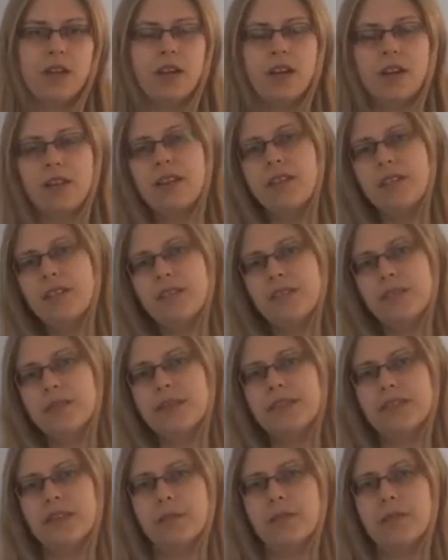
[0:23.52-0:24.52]
I'll give you some
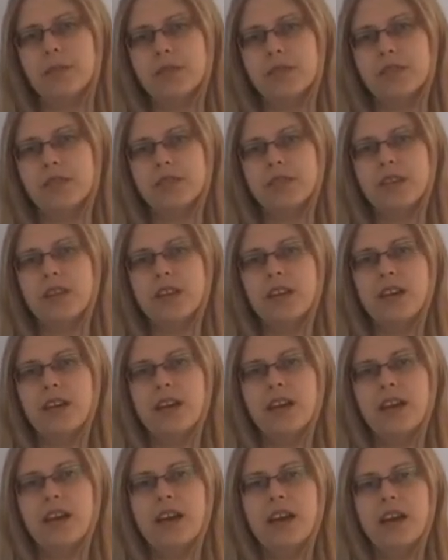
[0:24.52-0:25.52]
examples.
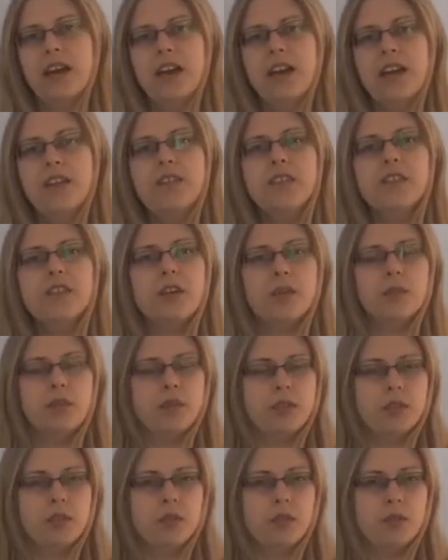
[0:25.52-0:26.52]
If you go
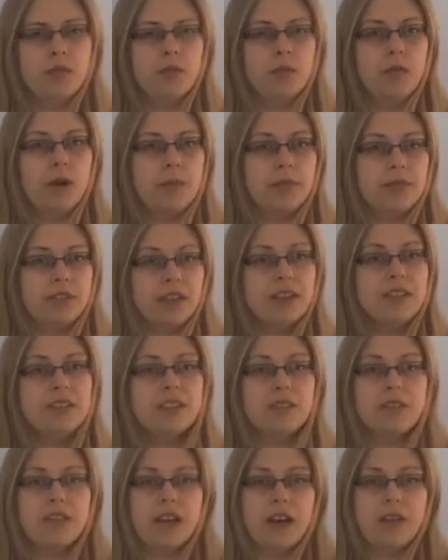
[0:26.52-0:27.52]
on your website,
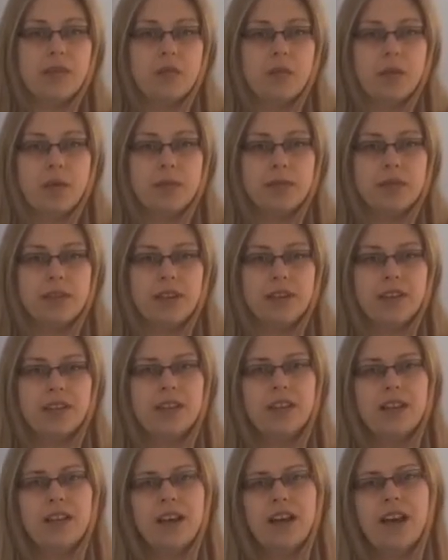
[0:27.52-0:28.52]
if you have a website,
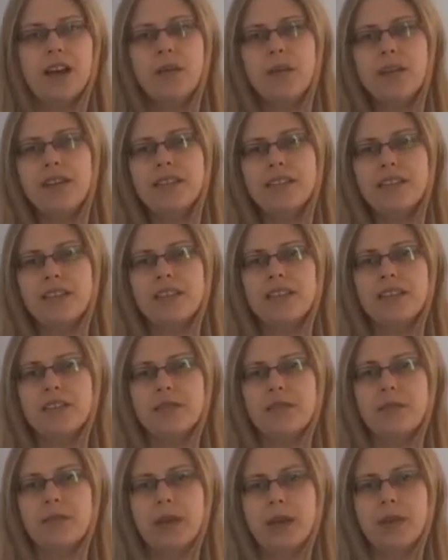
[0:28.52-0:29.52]
how easy is it
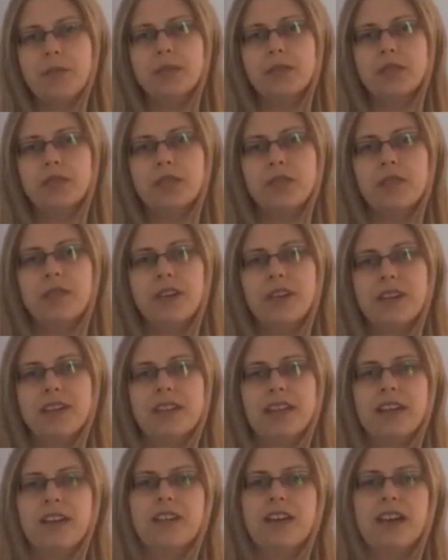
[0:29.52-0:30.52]
for people to find
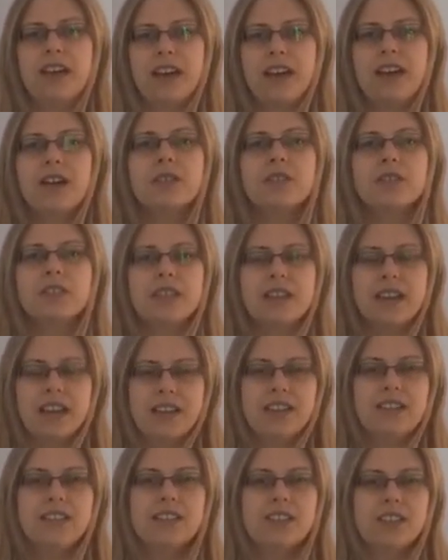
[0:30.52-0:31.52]
out how to
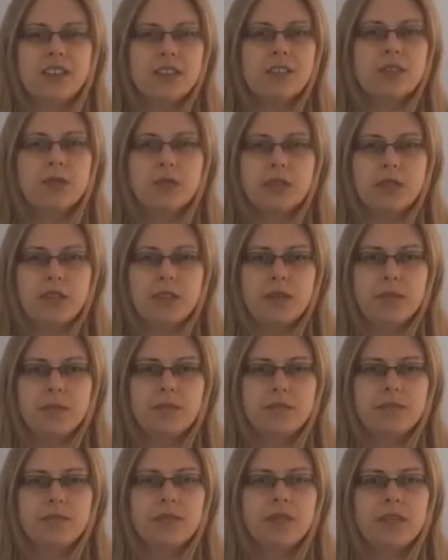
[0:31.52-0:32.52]
get in touch with you?
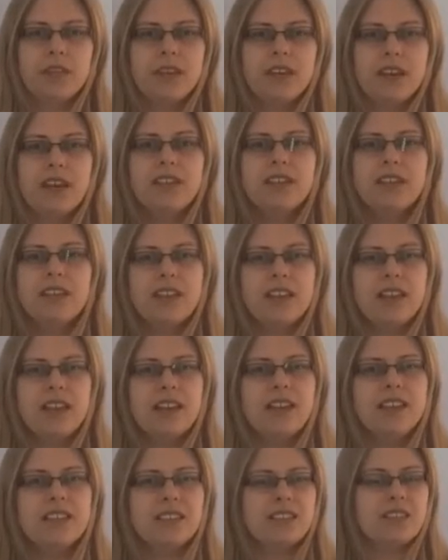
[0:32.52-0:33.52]
Is it
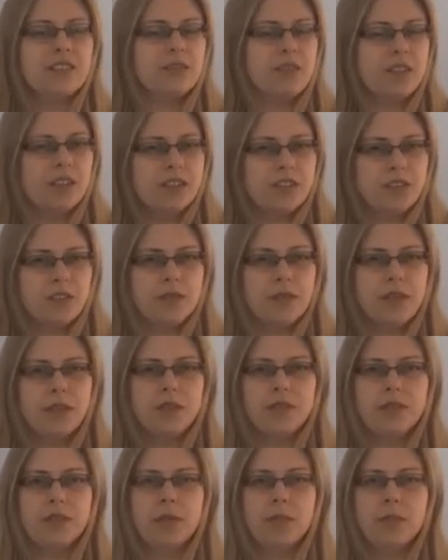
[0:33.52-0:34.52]
easy to find your
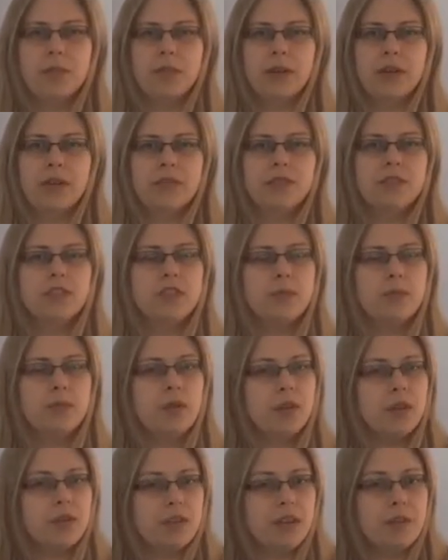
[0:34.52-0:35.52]
phone number? Do you
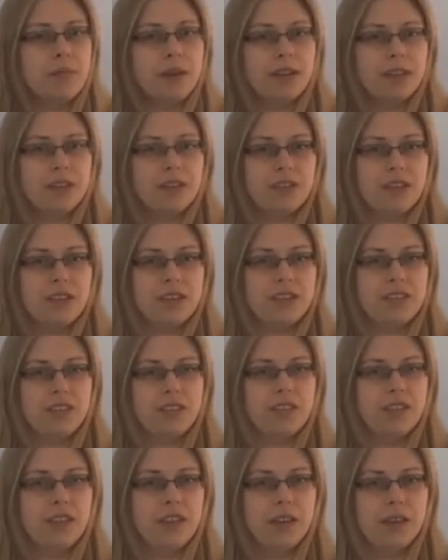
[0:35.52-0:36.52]
put your email address
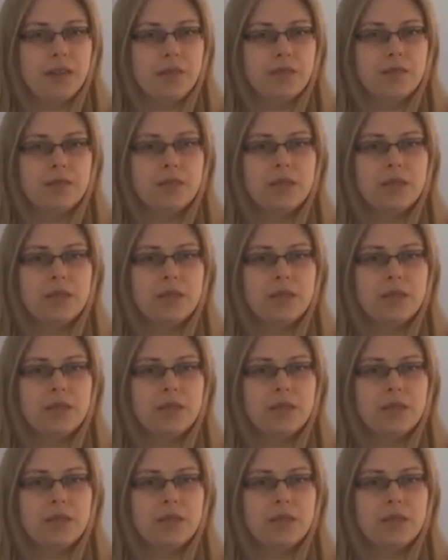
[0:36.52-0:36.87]
on there?